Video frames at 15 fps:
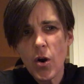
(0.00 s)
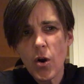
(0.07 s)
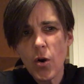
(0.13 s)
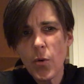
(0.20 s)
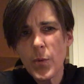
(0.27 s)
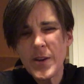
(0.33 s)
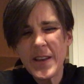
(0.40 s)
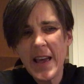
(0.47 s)

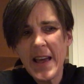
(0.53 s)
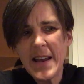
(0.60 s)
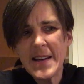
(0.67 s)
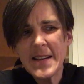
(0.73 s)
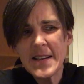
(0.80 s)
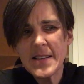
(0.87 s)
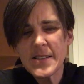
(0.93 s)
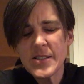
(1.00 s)
or with
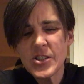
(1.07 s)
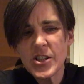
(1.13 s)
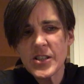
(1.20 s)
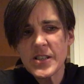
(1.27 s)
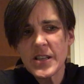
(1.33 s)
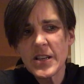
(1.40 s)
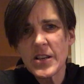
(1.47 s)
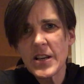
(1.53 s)
endless
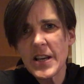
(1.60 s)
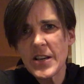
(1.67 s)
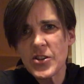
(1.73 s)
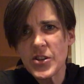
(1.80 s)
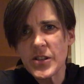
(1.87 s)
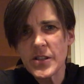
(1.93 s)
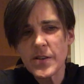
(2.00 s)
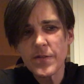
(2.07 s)

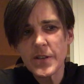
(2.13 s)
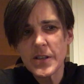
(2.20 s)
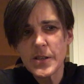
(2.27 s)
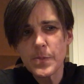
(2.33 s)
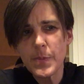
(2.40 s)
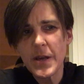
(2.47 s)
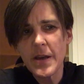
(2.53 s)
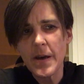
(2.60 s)
gesticulations of
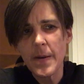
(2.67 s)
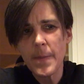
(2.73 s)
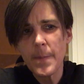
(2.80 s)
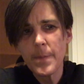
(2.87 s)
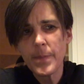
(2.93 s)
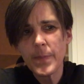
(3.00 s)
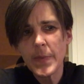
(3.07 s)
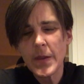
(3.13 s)
despair,
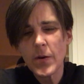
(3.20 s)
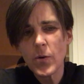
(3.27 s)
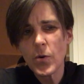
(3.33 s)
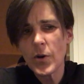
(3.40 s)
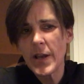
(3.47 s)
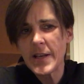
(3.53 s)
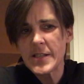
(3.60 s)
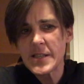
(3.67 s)

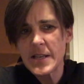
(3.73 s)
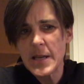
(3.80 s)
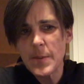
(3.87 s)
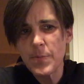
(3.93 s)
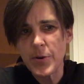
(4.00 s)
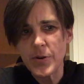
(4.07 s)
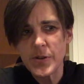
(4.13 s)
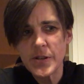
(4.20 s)
or like
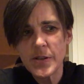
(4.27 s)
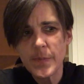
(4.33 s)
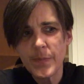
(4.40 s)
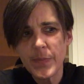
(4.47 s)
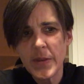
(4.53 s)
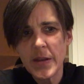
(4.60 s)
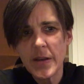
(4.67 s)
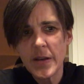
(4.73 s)
sleepers.
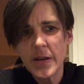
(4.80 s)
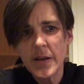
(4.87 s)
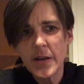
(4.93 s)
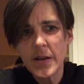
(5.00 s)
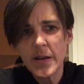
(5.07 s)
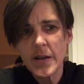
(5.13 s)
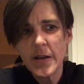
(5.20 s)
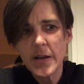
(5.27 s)

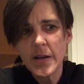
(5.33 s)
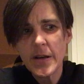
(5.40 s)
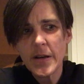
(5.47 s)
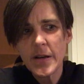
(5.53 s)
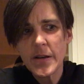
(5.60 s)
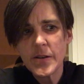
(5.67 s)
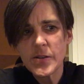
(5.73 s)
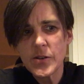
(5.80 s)

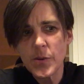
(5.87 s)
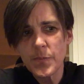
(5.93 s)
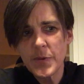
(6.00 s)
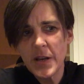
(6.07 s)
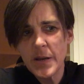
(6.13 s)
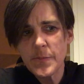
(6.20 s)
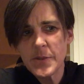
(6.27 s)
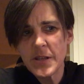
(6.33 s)

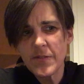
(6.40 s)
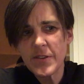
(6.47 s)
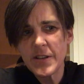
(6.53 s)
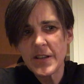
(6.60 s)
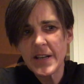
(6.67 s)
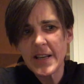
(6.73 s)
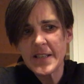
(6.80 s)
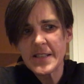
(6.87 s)
Sometimes, even
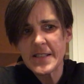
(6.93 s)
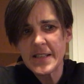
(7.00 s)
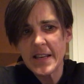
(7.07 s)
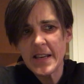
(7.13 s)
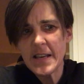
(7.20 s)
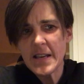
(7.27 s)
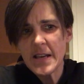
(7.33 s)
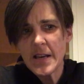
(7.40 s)
the next
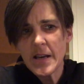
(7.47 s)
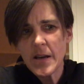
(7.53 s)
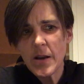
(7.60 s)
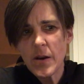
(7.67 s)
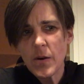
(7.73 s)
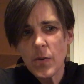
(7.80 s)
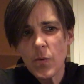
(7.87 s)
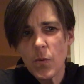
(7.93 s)
day,
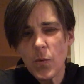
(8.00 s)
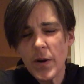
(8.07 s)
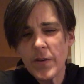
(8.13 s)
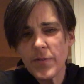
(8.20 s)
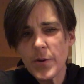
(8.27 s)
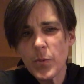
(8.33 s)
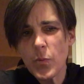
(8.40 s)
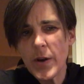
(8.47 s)
one
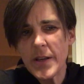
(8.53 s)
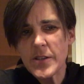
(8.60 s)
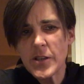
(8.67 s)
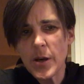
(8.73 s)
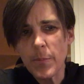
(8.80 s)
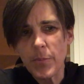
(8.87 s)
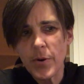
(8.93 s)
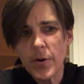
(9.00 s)
of them wakes
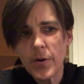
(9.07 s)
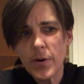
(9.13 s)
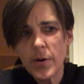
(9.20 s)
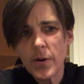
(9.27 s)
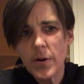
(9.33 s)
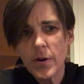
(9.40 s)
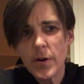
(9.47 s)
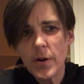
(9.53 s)
up,
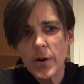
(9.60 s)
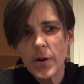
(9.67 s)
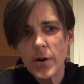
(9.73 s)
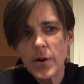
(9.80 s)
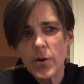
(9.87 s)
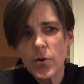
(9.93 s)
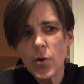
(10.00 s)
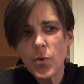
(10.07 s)

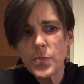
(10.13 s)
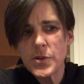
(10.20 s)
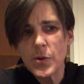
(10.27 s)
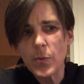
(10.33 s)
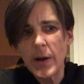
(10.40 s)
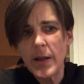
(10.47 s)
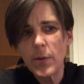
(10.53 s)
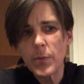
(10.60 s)
gropes a
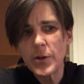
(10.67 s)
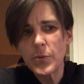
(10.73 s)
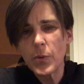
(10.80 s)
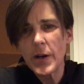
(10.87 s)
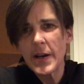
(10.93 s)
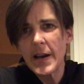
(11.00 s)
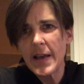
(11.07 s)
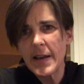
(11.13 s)
while with
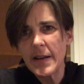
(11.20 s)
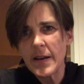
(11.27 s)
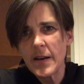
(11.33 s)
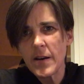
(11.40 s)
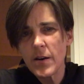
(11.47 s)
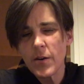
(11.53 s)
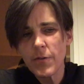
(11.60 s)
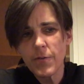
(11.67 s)
one leg,
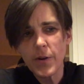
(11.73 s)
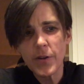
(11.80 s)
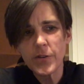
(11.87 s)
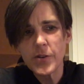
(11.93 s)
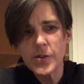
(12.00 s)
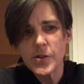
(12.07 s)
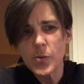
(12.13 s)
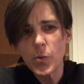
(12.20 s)
or
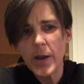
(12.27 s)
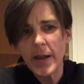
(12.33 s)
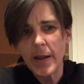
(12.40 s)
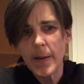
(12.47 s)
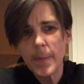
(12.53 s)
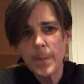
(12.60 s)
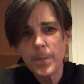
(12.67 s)
flutters a wing.